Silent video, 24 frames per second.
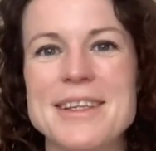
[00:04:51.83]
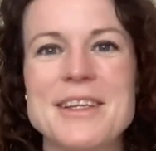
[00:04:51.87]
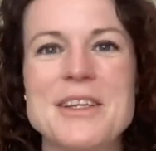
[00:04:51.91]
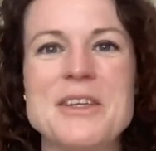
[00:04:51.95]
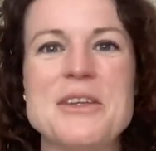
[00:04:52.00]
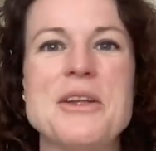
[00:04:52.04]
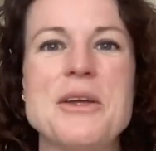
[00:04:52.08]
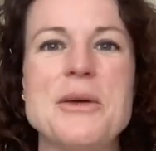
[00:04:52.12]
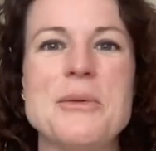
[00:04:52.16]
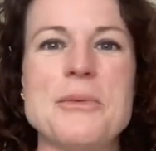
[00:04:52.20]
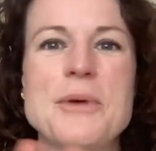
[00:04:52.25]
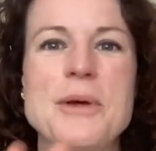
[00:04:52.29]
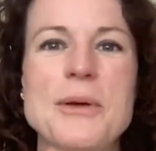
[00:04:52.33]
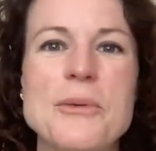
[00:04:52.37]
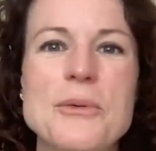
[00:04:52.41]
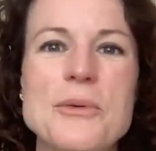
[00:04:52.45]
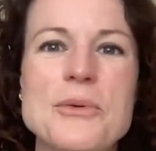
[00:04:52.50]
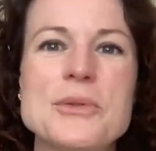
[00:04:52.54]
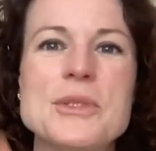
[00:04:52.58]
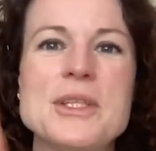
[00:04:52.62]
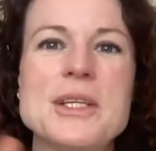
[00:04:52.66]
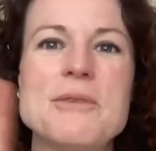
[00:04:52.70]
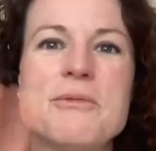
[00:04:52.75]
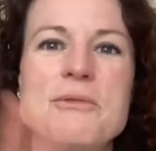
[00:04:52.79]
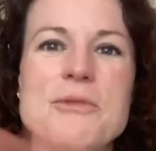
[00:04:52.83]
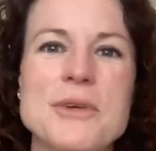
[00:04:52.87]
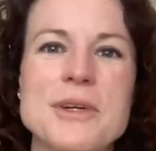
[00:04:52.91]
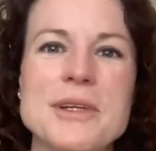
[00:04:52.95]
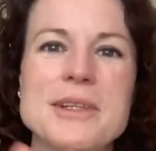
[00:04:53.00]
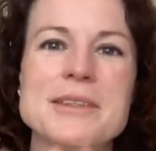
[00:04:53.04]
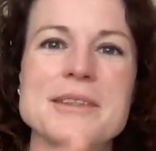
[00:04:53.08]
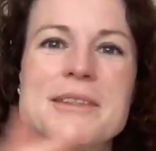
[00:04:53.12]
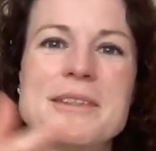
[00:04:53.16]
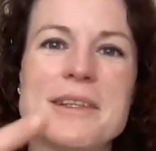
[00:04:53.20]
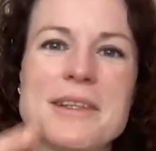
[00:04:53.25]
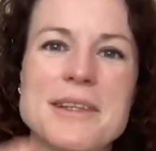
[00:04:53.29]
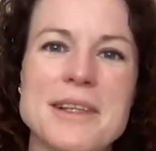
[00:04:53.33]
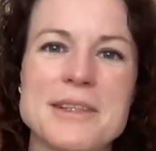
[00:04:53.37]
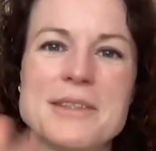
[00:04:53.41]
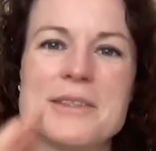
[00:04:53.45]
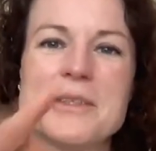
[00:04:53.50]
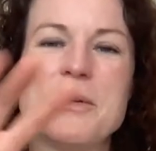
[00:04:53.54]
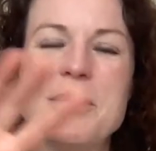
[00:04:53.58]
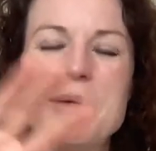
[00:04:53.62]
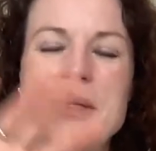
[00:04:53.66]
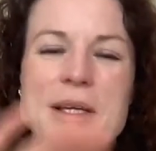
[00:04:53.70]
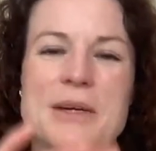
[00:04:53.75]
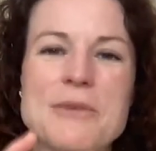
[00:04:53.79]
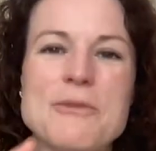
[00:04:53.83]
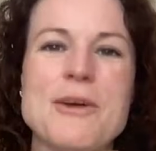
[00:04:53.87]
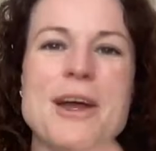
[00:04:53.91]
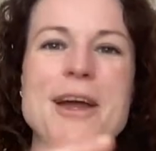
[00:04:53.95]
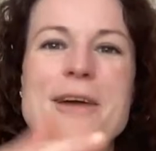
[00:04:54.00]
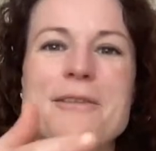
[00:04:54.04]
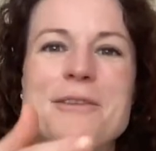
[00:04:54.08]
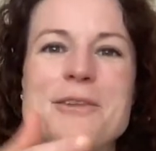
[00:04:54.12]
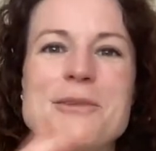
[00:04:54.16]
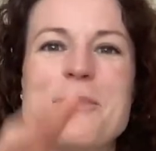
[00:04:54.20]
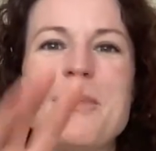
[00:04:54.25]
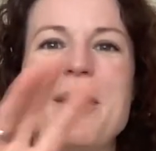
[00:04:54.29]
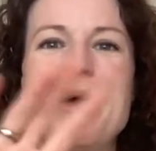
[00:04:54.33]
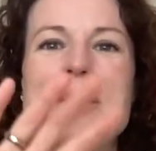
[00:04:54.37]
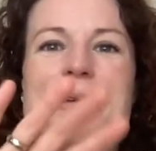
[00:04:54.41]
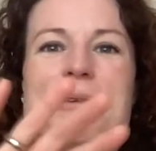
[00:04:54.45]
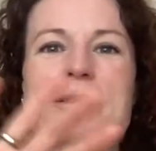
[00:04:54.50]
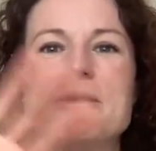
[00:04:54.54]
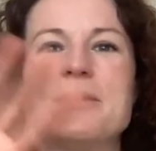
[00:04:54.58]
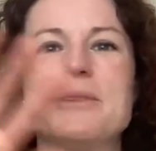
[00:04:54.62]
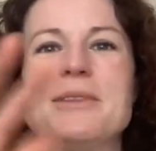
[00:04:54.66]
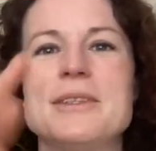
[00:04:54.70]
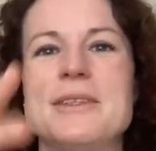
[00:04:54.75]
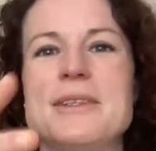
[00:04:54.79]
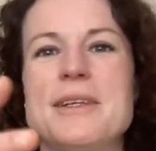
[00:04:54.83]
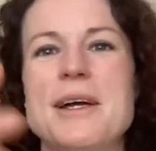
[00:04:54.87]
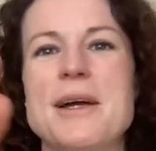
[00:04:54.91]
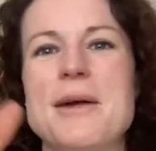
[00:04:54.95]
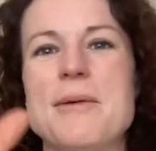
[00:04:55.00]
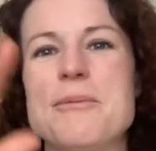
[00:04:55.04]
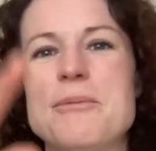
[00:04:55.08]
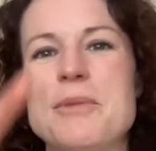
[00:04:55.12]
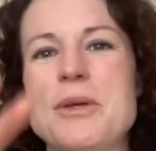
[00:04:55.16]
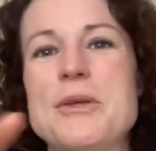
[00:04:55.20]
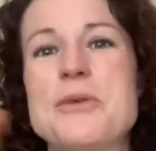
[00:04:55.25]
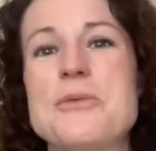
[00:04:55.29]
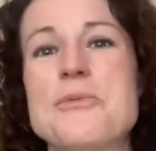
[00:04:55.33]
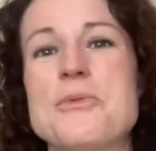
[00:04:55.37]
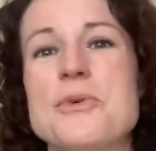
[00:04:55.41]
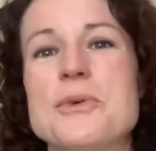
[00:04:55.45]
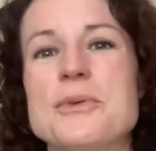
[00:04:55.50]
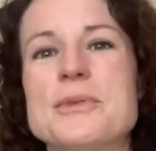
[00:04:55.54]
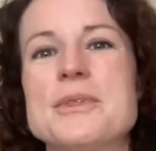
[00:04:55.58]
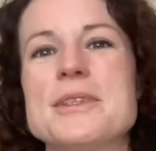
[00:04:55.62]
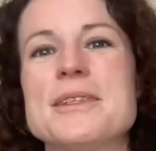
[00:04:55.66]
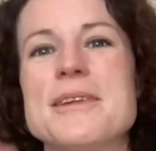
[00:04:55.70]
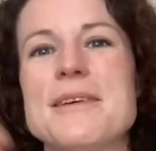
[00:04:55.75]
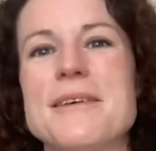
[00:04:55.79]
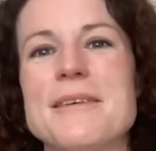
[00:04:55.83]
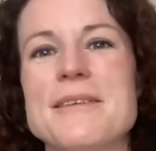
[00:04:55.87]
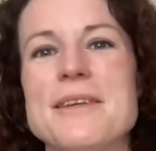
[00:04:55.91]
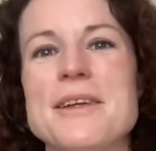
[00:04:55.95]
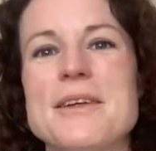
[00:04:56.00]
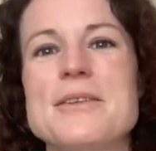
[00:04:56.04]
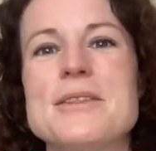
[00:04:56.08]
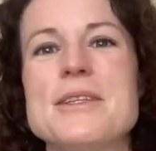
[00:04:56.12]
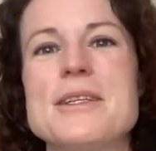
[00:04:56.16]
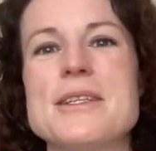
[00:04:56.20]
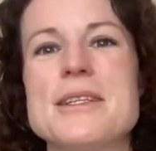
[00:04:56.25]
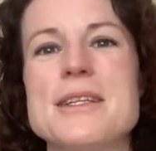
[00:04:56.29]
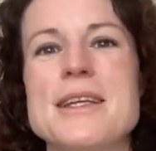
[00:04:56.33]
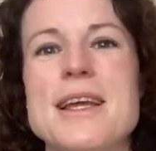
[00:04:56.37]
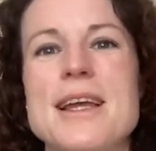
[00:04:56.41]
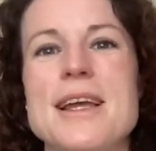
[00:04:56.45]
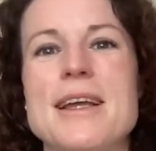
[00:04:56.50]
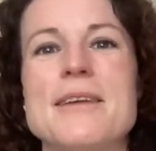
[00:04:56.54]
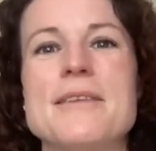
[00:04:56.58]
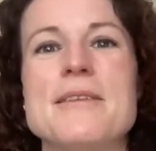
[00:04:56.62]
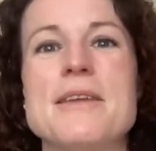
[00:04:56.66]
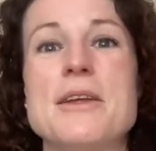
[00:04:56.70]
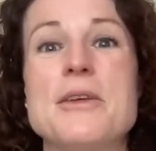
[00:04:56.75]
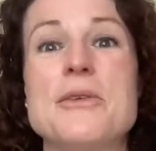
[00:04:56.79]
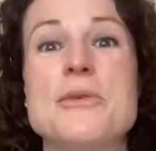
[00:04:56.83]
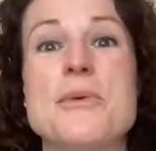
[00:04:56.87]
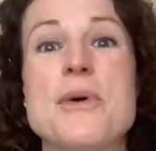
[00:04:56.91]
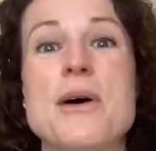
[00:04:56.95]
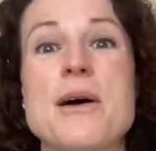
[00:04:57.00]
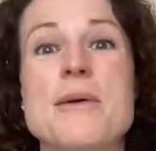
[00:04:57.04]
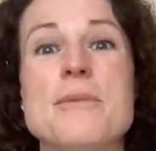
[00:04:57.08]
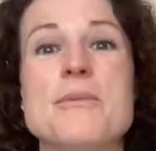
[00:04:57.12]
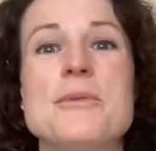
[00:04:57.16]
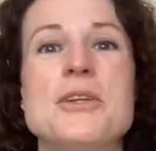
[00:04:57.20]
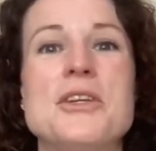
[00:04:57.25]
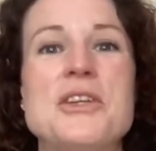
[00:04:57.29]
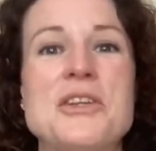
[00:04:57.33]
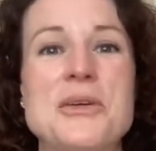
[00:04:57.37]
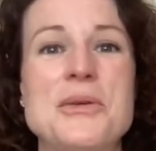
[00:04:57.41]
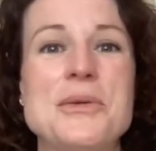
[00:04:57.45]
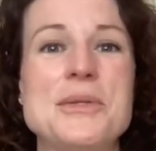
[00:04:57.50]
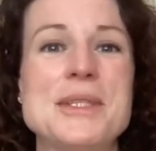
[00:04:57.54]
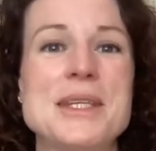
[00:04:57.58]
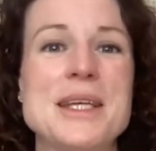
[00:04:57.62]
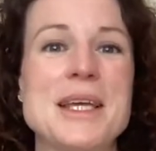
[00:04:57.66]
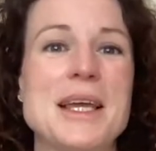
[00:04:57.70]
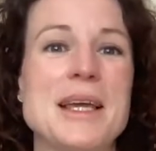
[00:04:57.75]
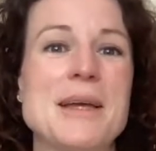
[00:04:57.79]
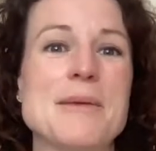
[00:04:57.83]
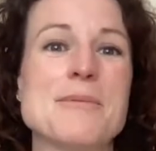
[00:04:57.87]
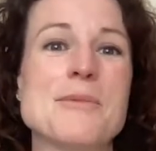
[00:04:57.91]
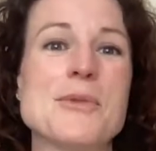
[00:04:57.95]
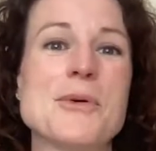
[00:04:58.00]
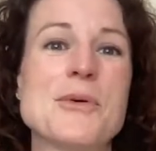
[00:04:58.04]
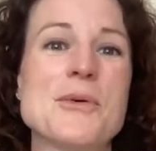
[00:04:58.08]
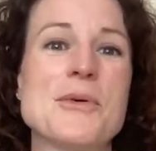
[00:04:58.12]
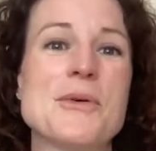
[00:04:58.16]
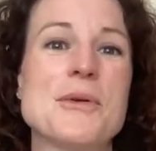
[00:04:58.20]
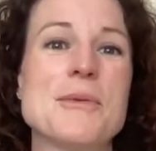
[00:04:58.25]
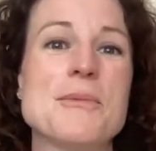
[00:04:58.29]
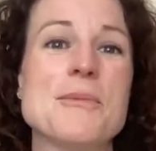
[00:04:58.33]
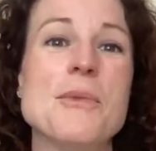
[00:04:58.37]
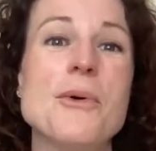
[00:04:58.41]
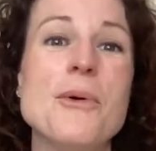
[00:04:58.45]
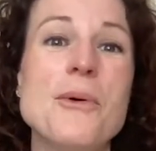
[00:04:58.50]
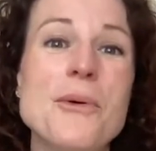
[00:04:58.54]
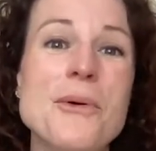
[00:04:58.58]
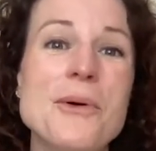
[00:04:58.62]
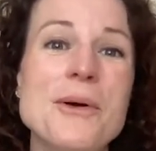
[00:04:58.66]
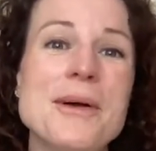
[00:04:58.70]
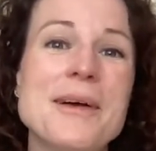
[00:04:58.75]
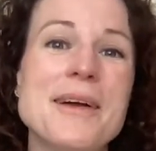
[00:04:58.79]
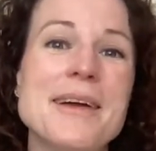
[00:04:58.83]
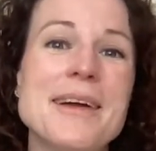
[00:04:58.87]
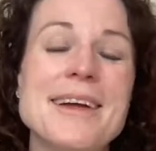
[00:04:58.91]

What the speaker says: We're all different, so that's only around about, but you will start noticing that you are producing more and more